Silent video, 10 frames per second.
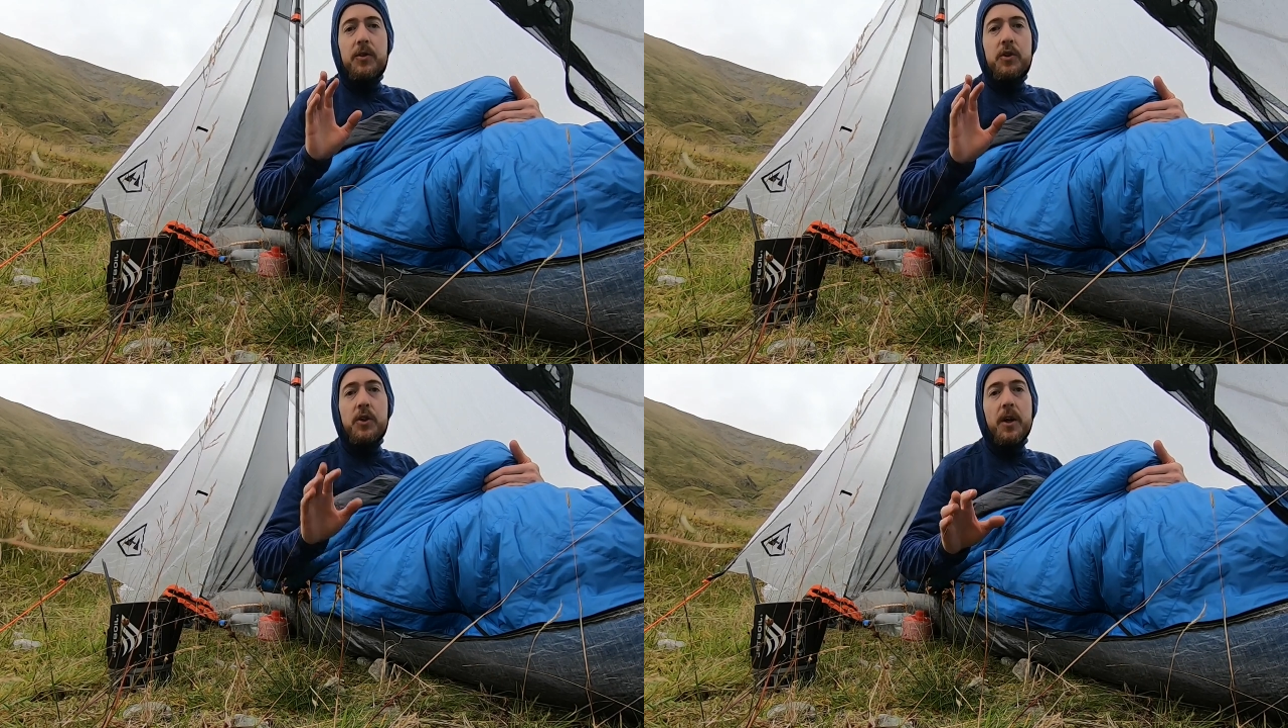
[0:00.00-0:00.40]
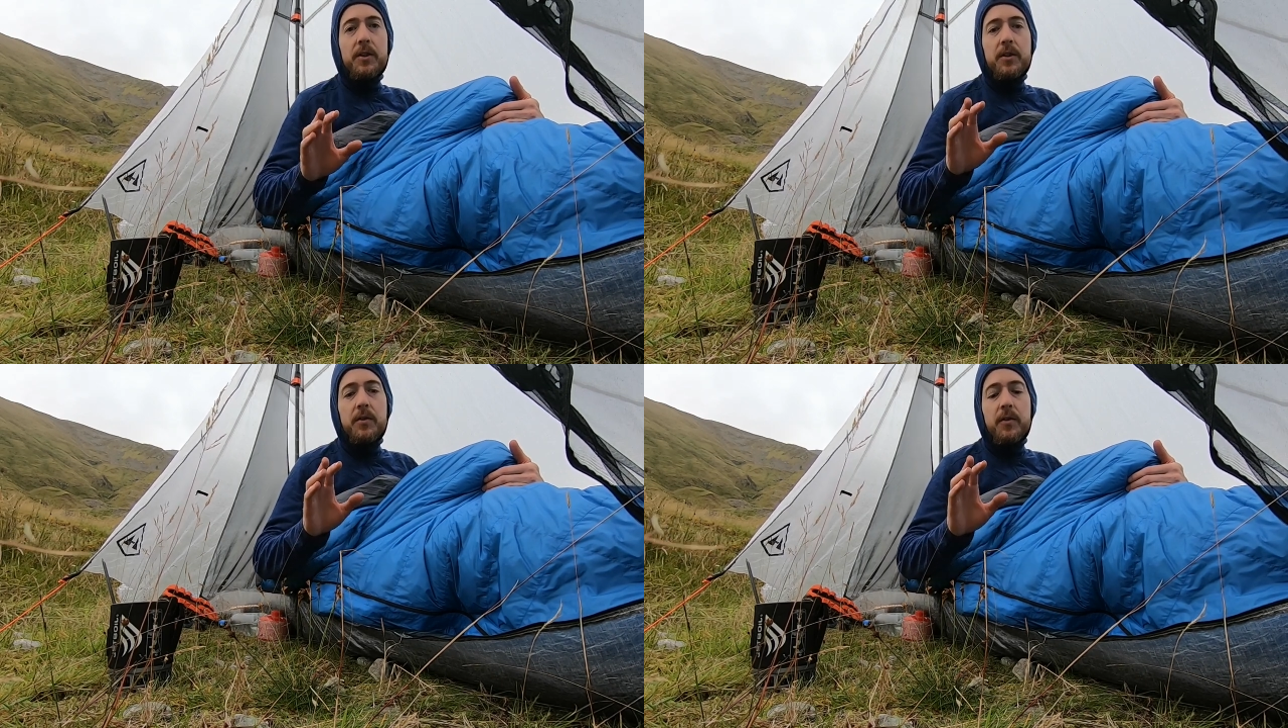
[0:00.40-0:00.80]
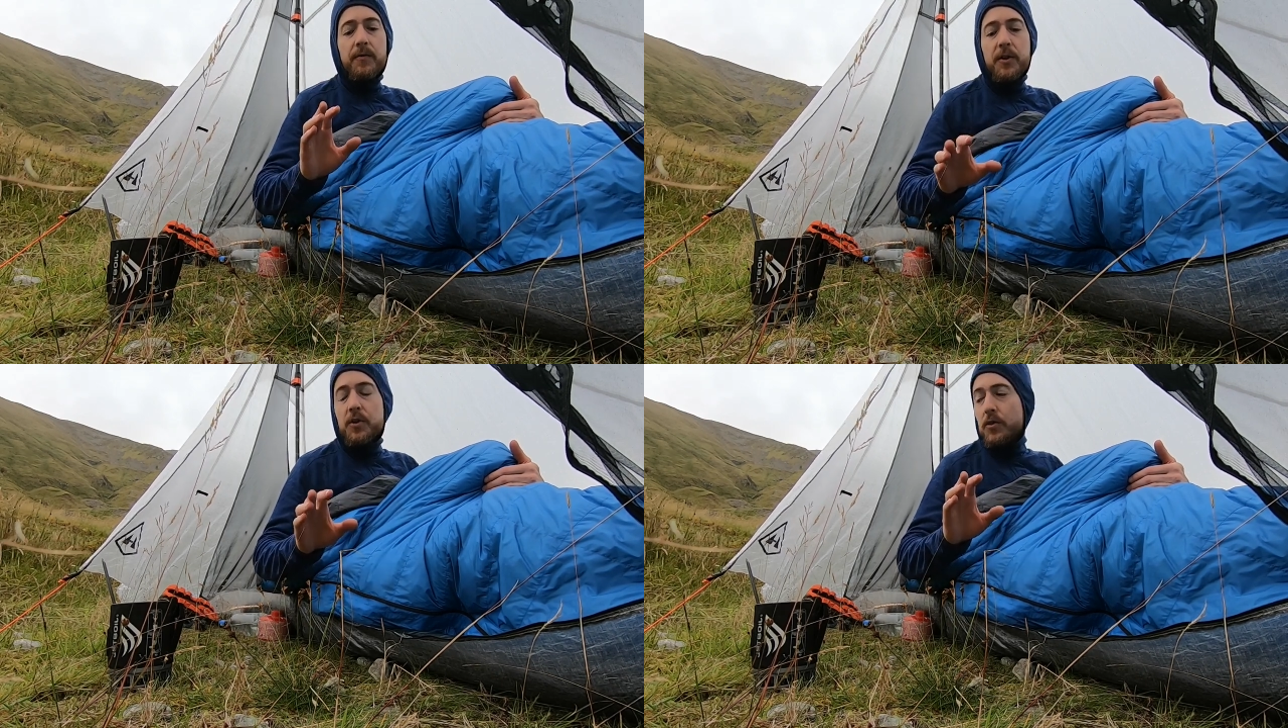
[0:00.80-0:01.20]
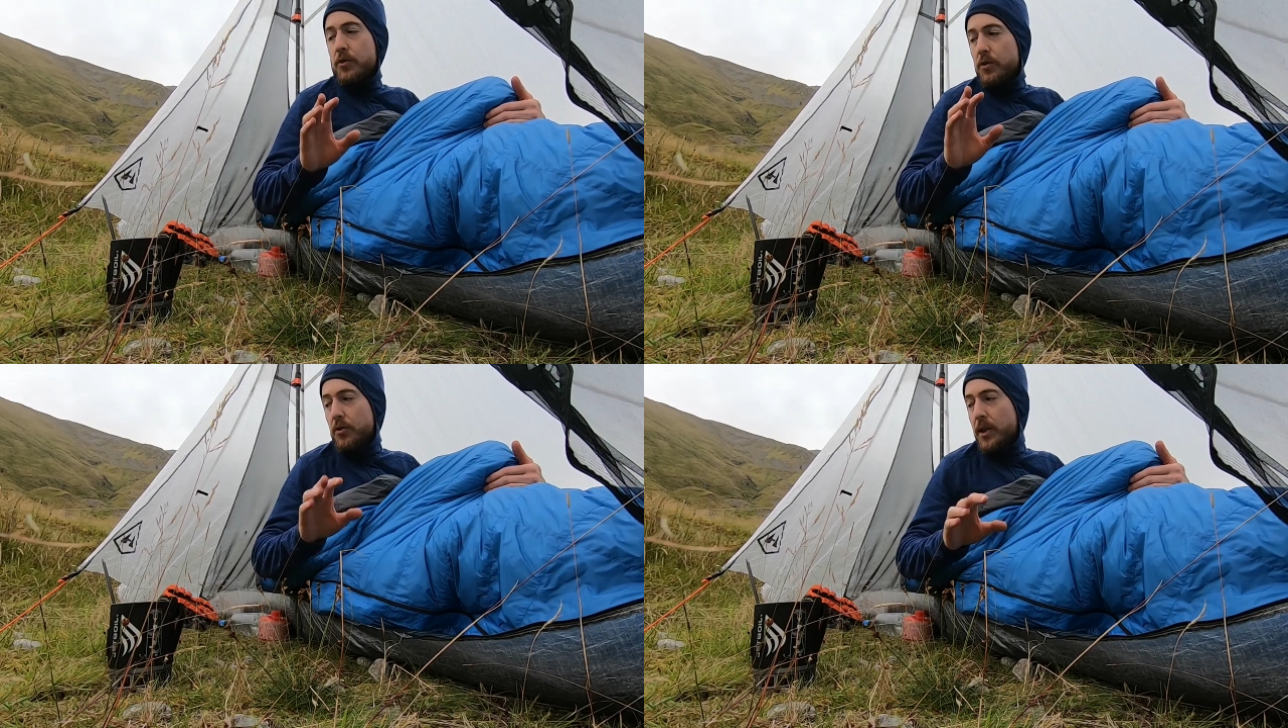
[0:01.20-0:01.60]
just the
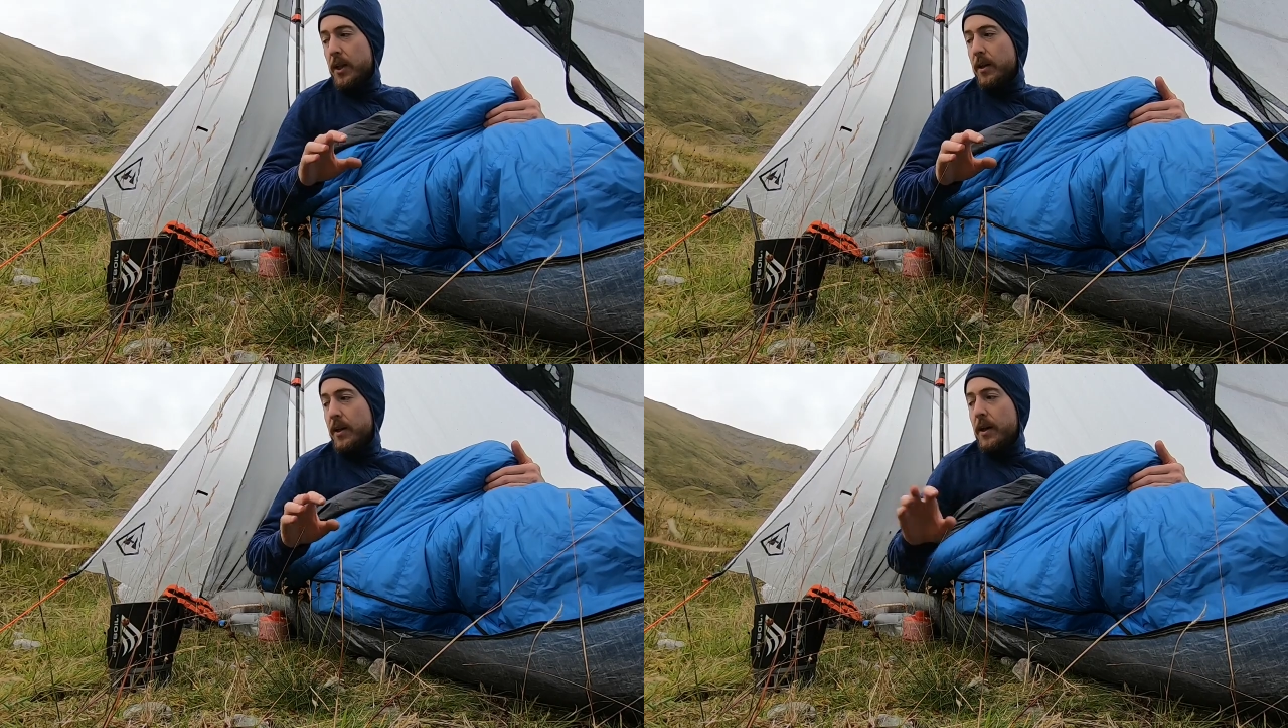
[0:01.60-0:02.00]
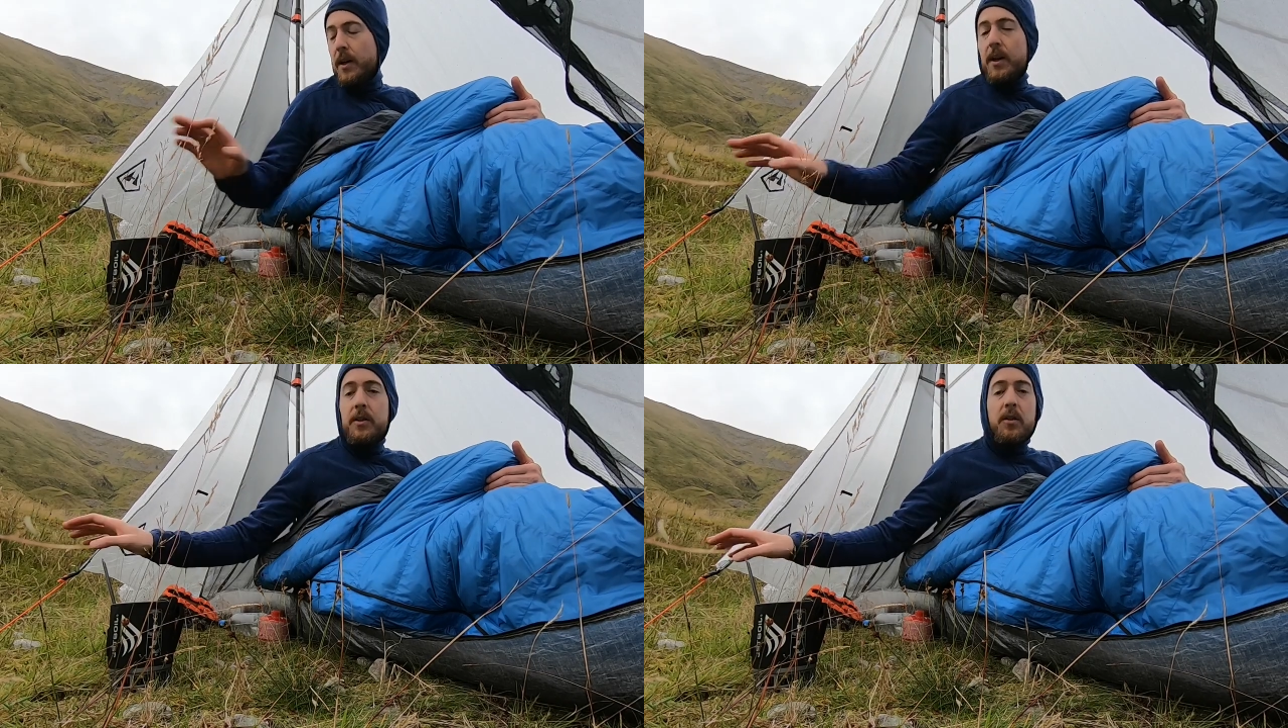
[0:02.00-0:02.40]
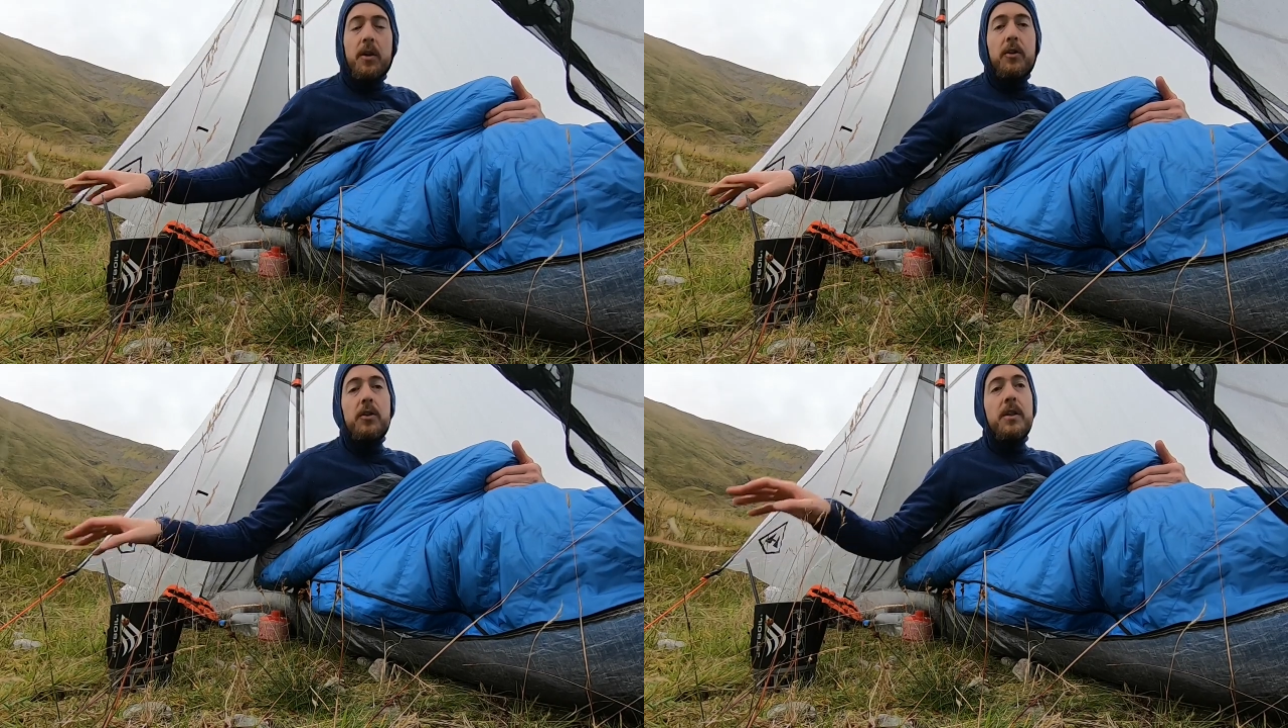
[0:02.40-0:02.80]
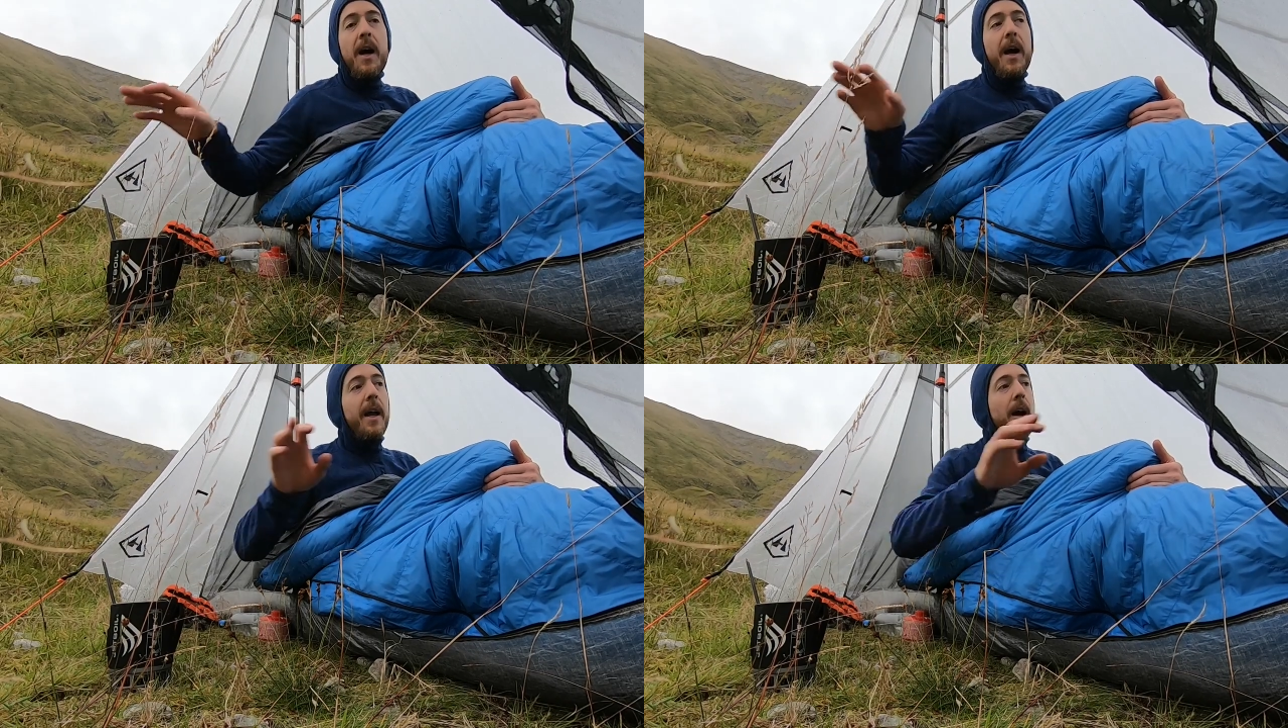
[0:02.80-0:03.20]
features you need. It's got good
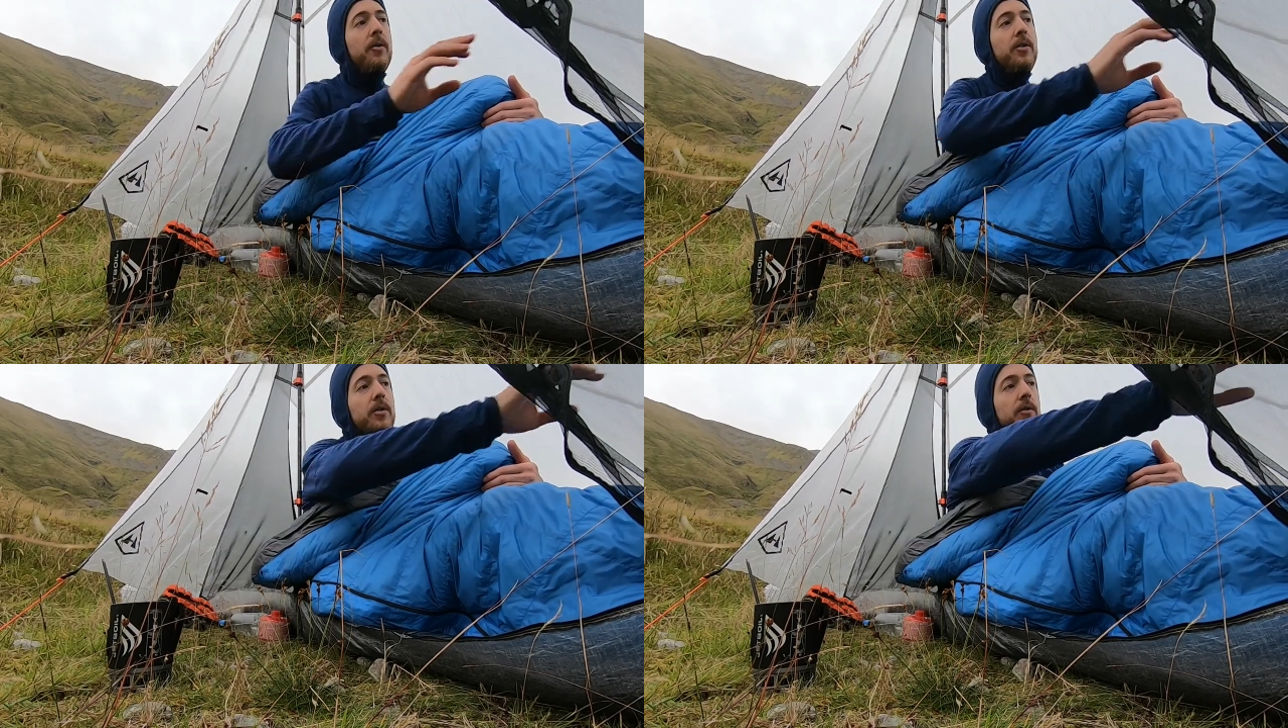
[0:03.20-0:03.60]
tie outs